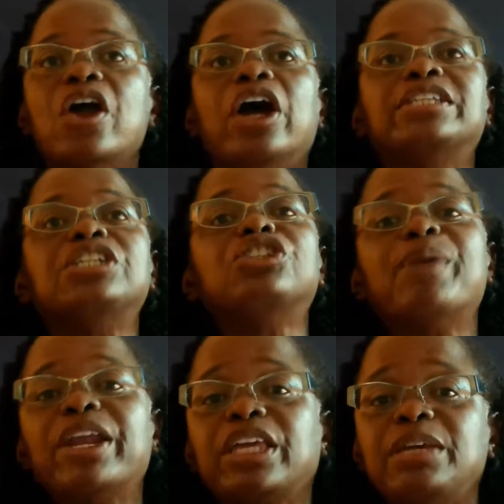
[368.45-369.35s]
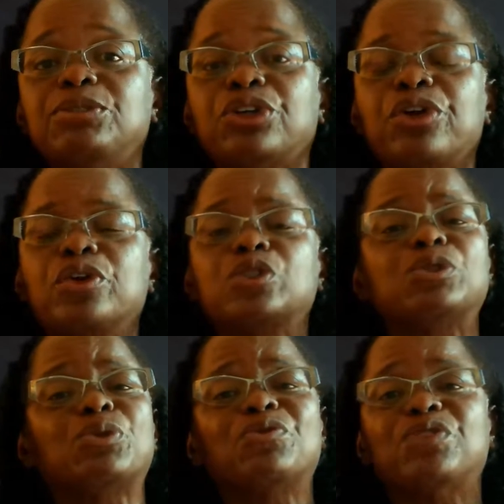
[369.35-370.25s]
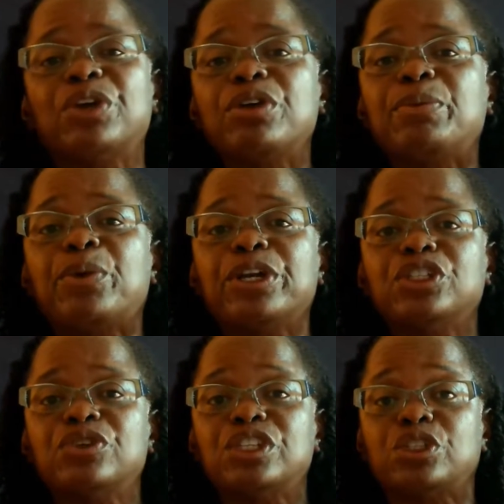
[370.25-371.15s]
or teach them how to keep journals, which were very important during